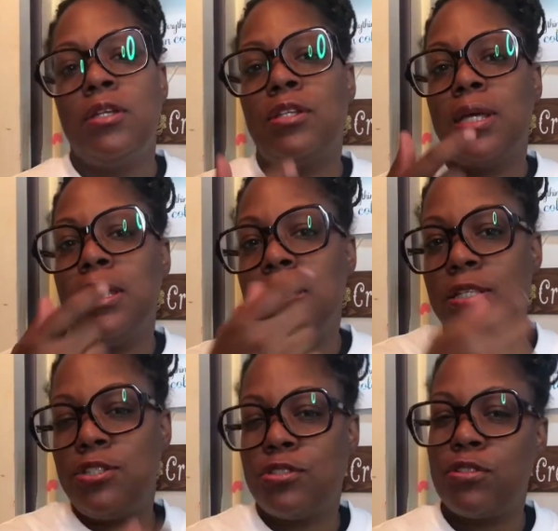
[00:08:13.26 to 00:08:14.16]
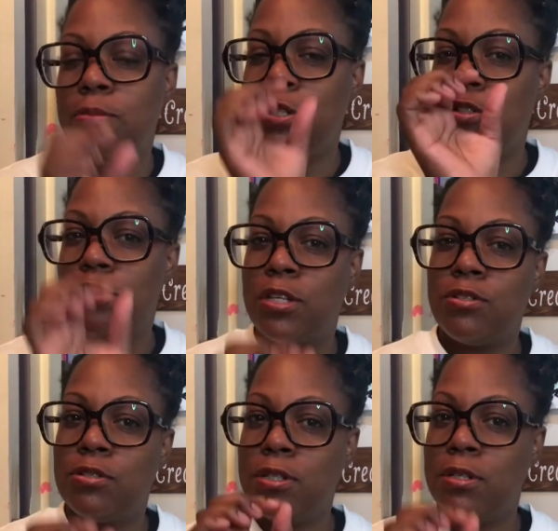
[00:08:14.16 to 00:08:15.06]
the heat is just going to be
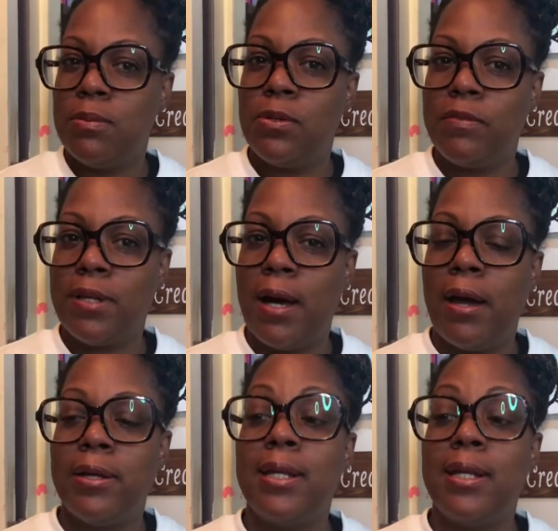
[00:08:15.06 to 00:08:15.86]
centered in the middle of the iron,